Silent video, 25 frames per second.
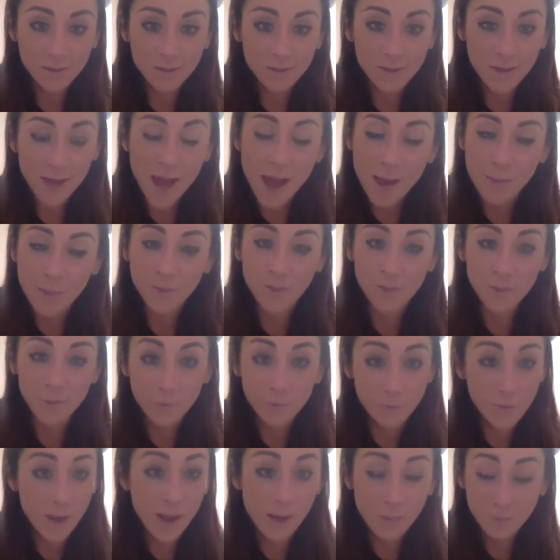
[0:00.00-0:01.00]
Yeah.
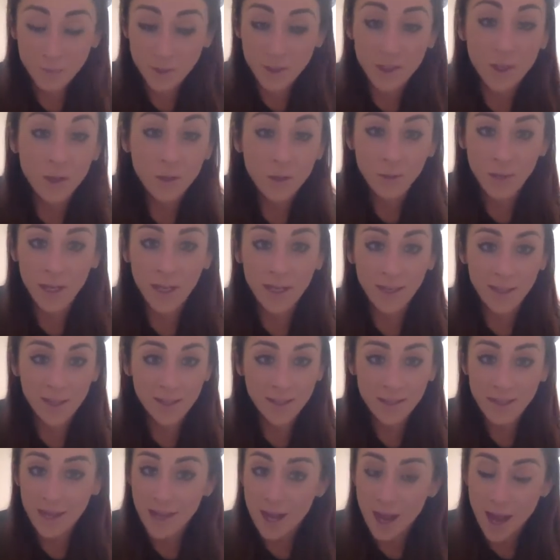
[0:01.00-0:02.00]
Absolutely.
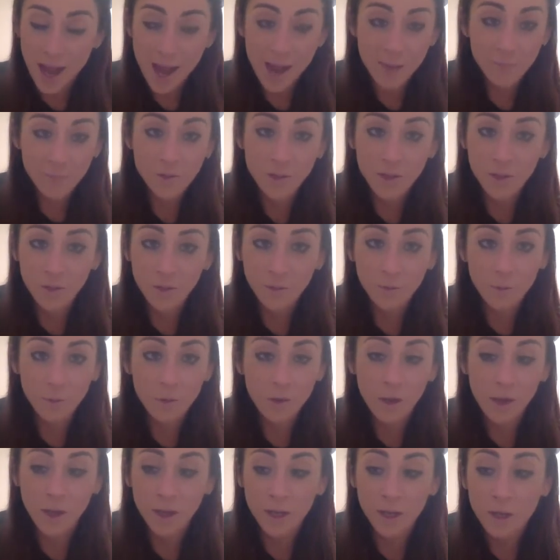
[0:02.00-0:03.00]
That's an absolute,
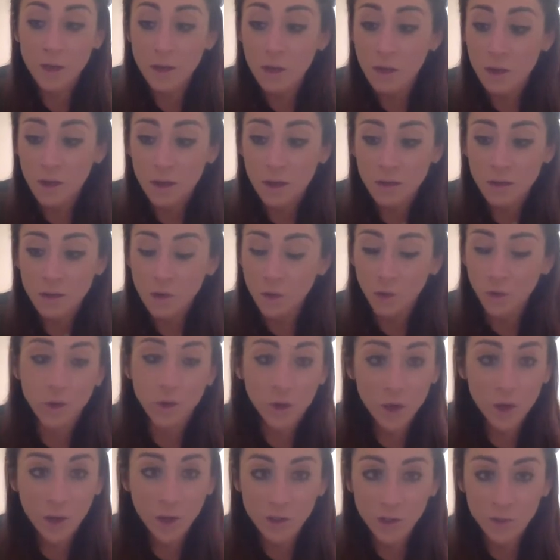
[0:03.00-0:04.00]

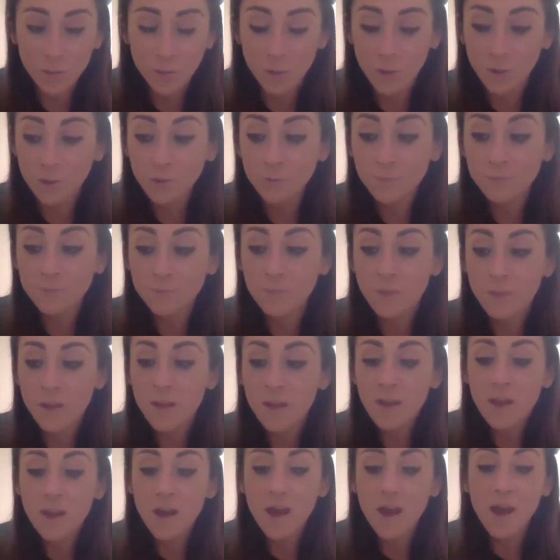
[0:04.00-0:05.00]
non-negotiable.
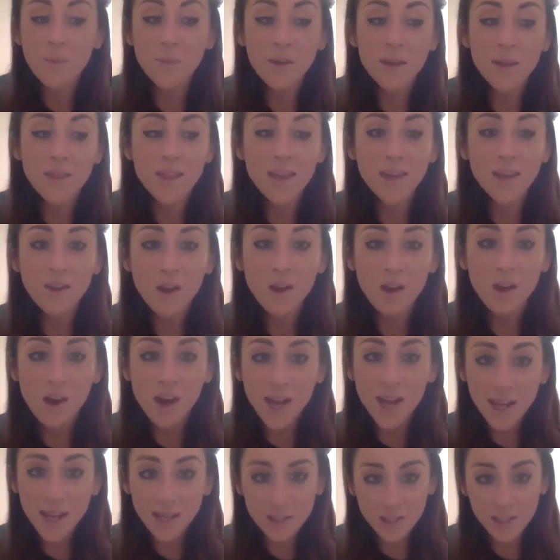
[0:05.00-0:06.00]
And then
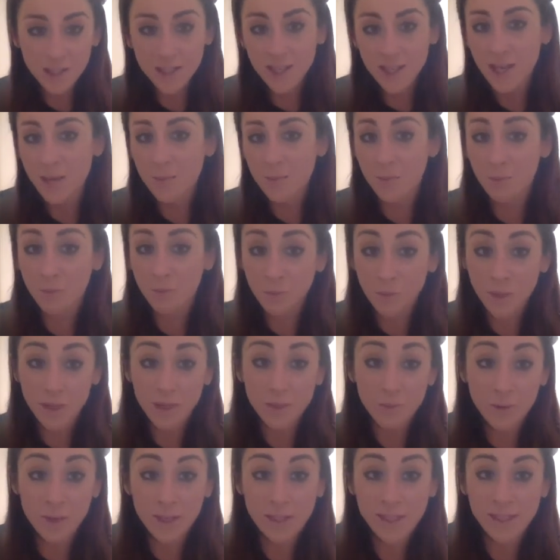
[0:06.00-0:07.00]
I actually keep it
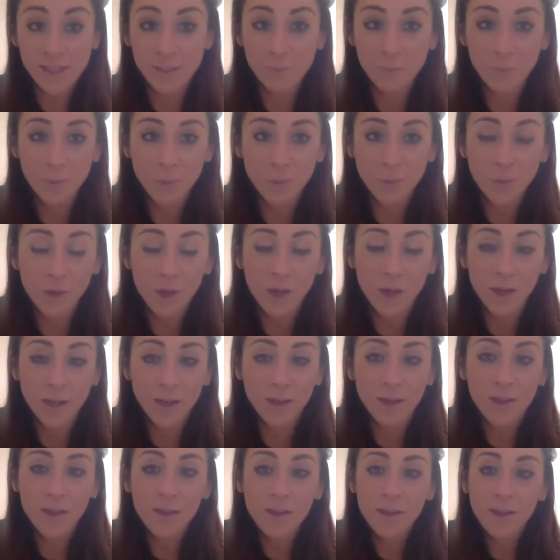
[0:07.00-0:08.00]
really, really simple.
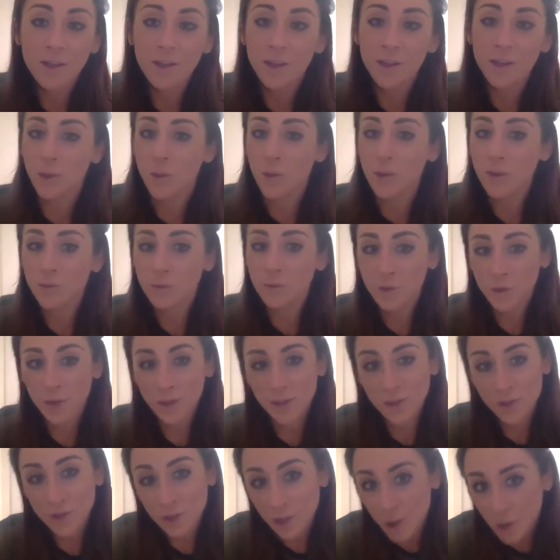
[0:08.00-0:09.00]
I've tried
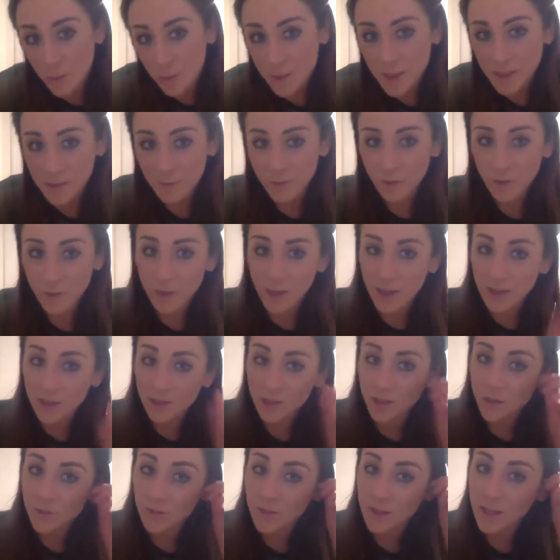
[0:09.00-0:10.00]
so many different things
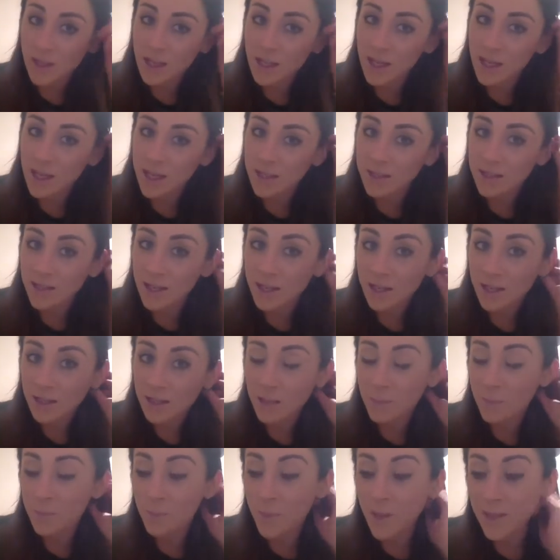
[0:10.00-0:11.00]
over the years, and
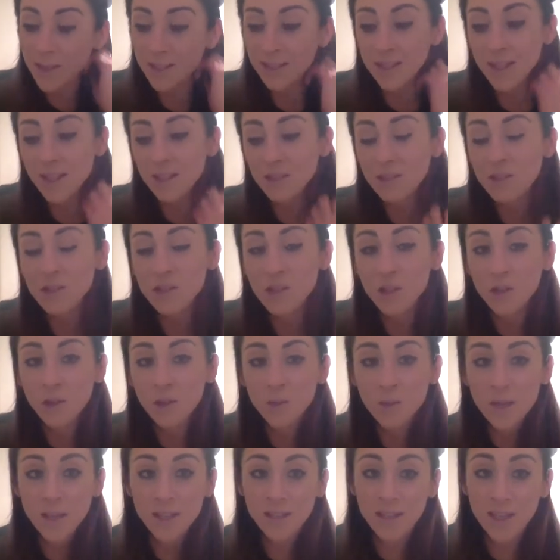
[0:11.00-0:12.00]
the best thing to do
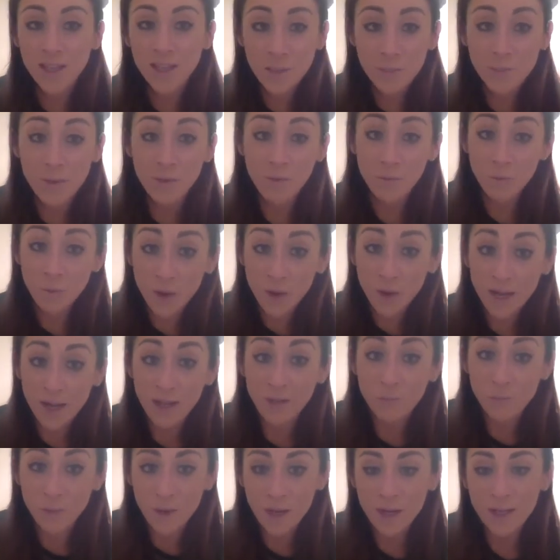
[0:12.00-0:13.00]
is keep it
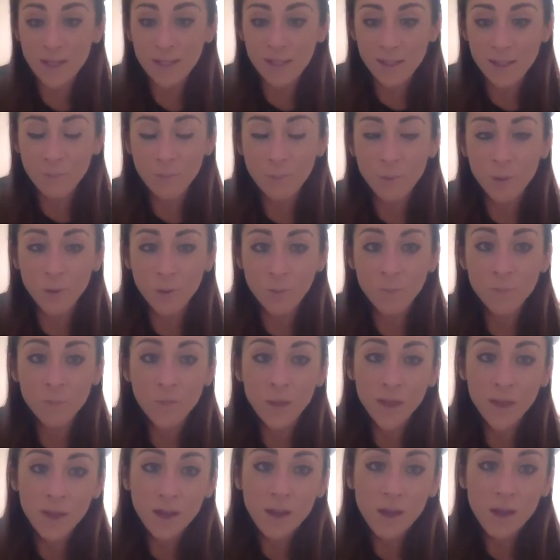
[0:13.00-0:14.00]
really, really simple.
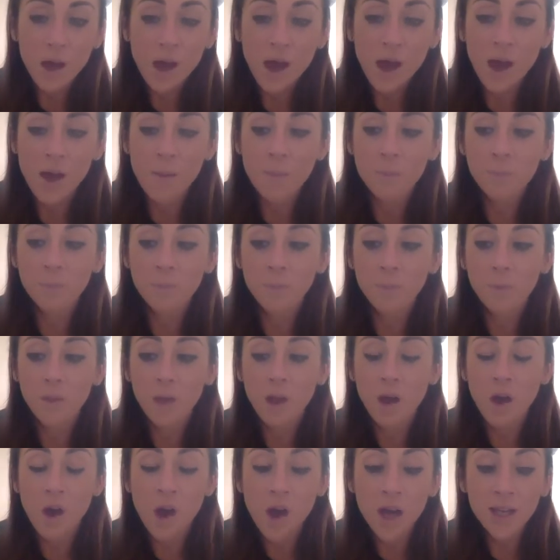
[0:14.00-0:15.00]

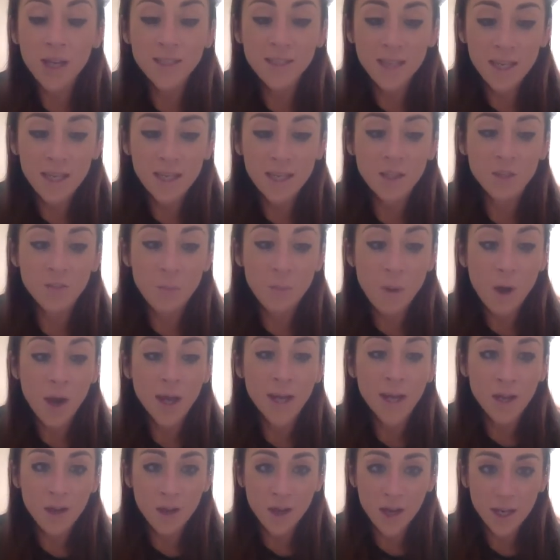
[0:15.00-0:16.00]
I teach my
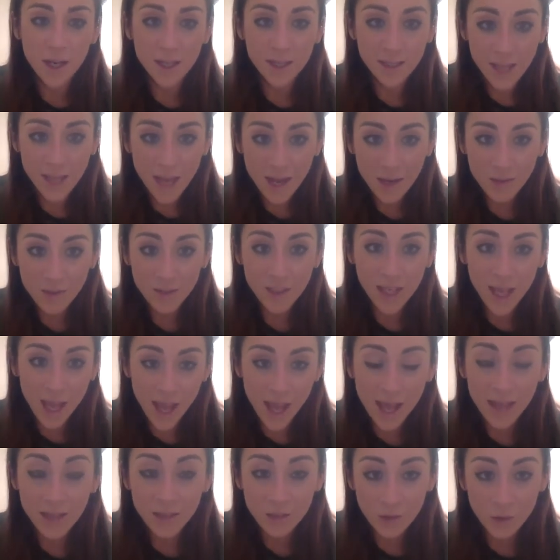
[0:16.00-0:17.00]
guys how to get
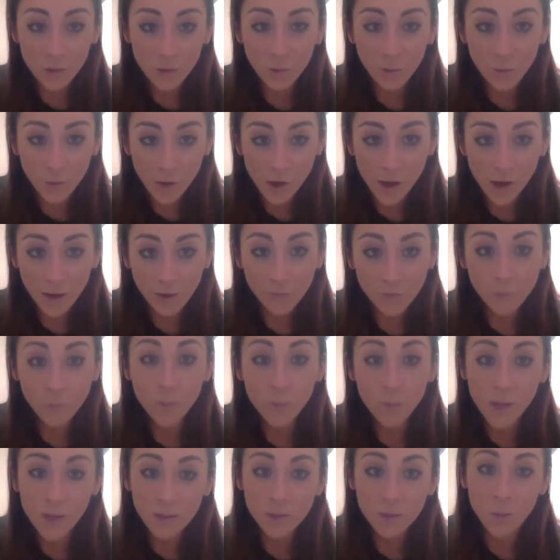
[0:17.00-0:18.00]
825
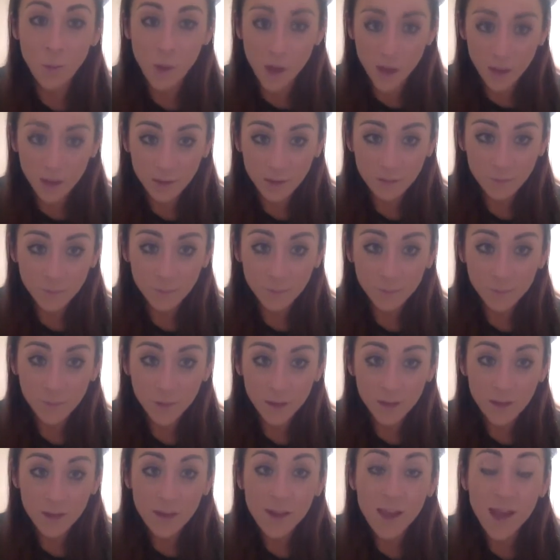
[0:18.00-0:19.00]
plus 1,
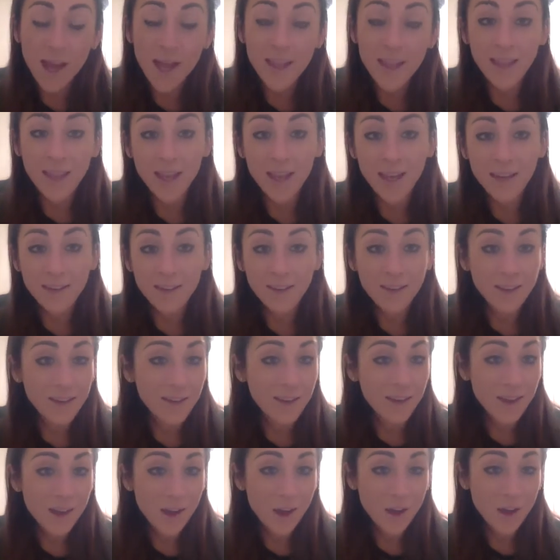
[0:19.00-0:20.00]
and then
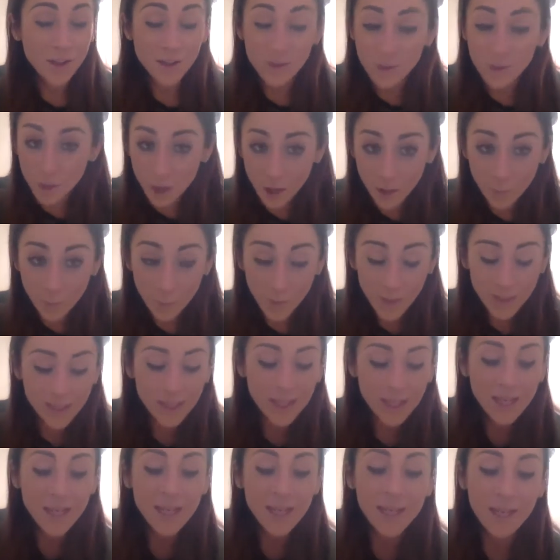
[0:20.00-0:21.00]
I
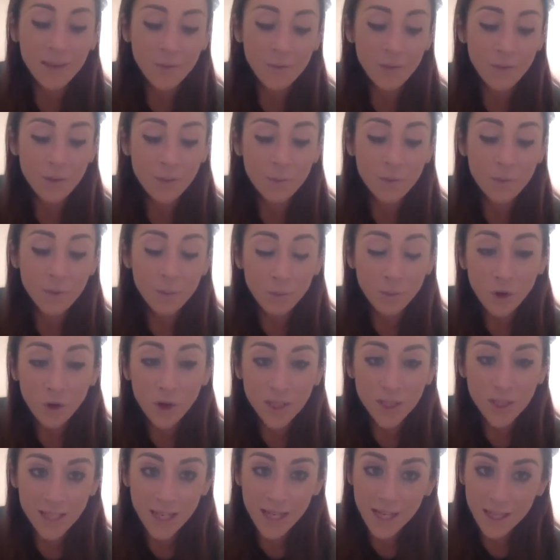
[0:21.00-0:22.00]
basically give them the
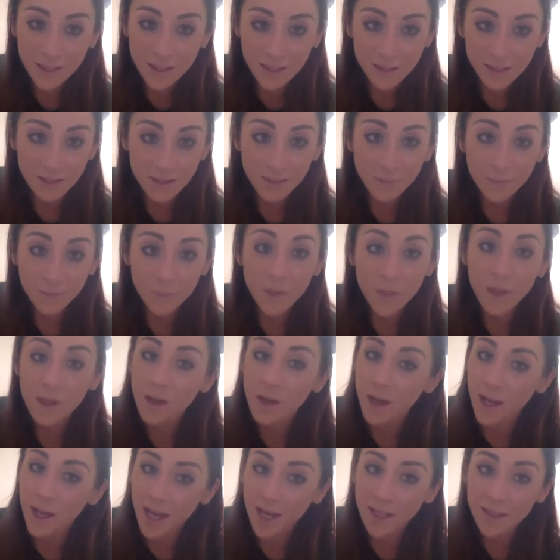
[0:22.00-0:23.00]
price list.
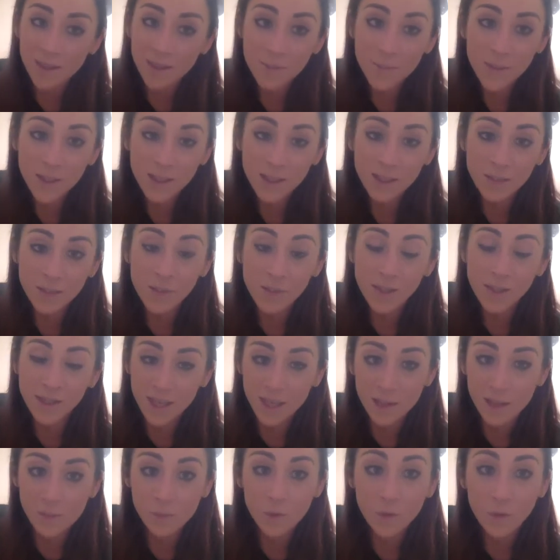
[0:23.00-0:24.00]
I add them into my
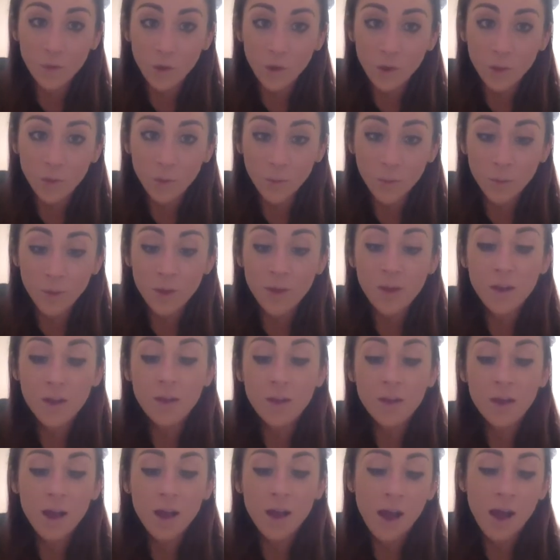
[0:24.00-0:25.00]
team group.
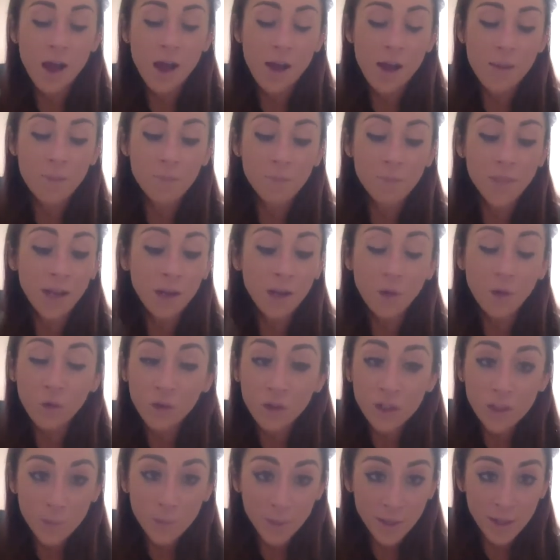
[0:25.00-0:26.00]
They'll
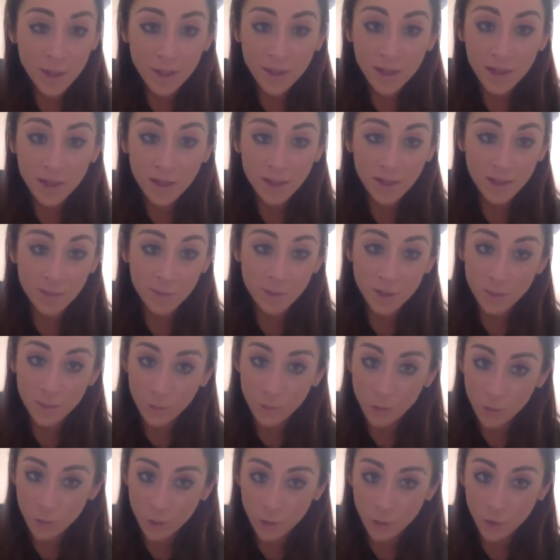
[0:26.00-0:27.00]
already be in the customer
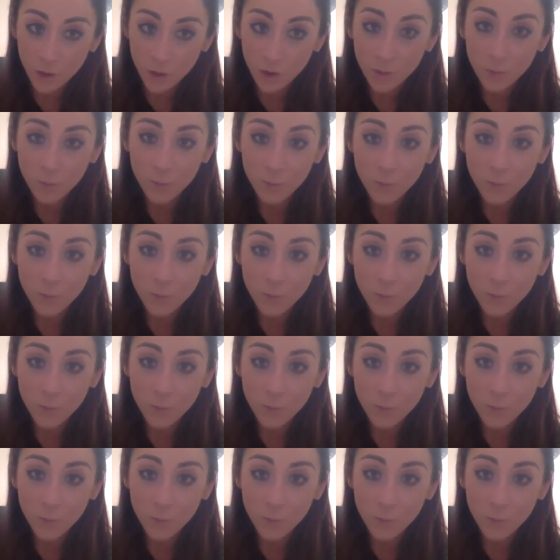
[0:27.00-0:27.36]
support group.